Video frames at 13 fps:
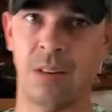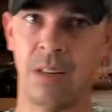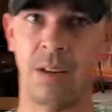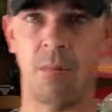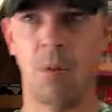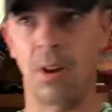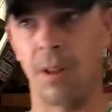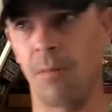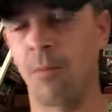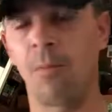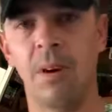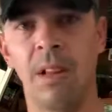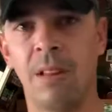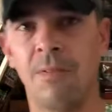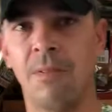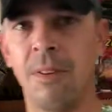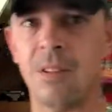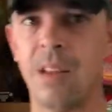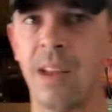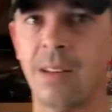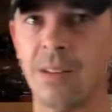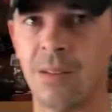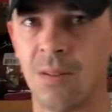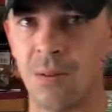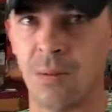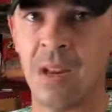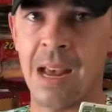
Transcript: and what it really feels like to